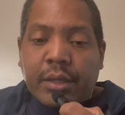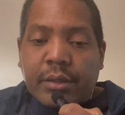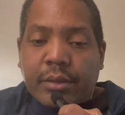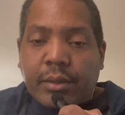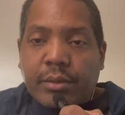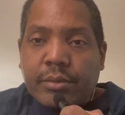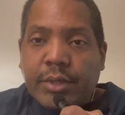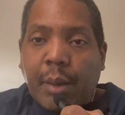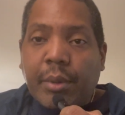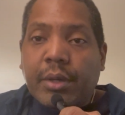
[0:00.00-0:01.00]
and
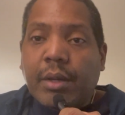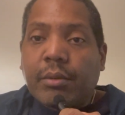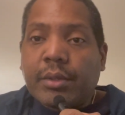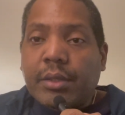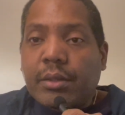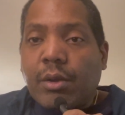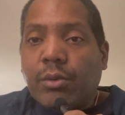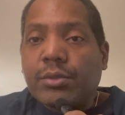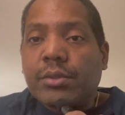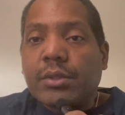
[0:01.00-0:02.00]
chopping it up with other
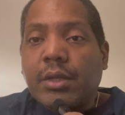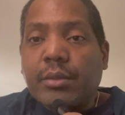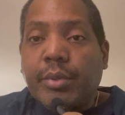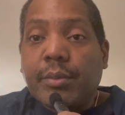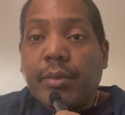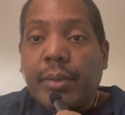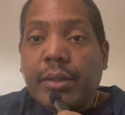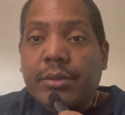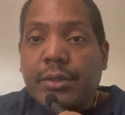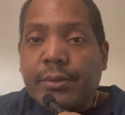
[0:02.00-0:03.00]
cultures and other people,
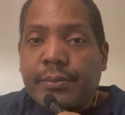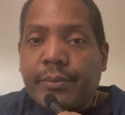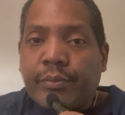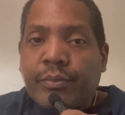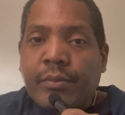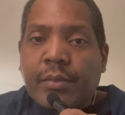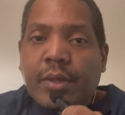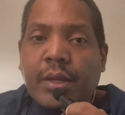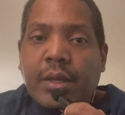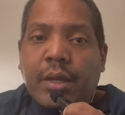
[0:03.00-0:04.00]
man. So
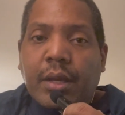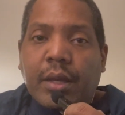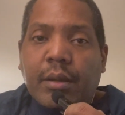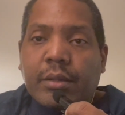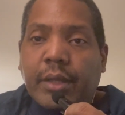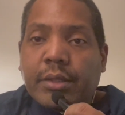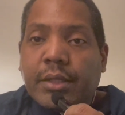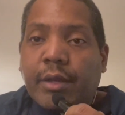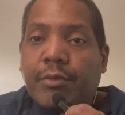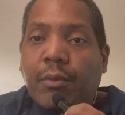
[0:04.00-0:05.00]
thanks
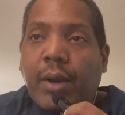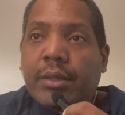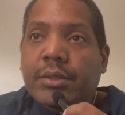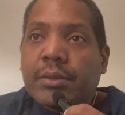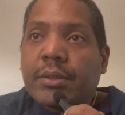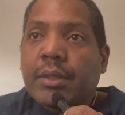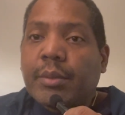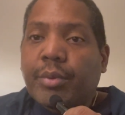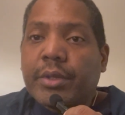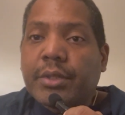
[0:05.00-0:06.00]
again for watching.
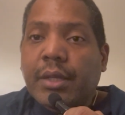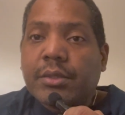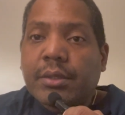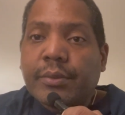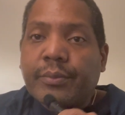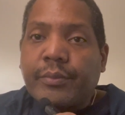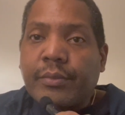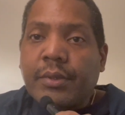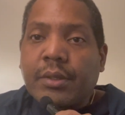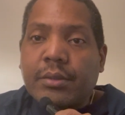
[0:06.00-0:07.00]
Appreciate you.
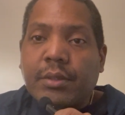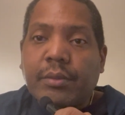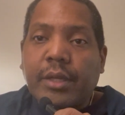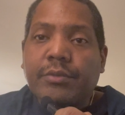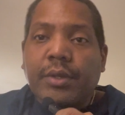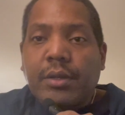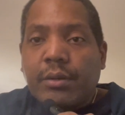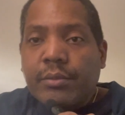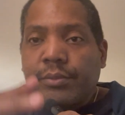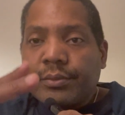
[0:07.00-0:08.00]
Till next
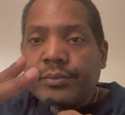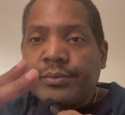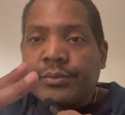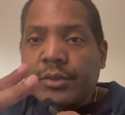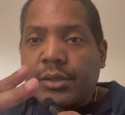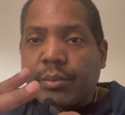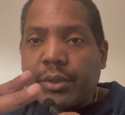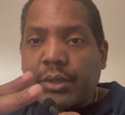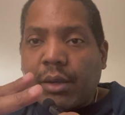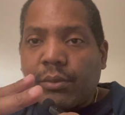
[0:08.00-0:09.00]
video.
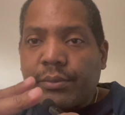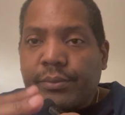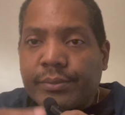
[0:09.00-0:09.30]
Peace out.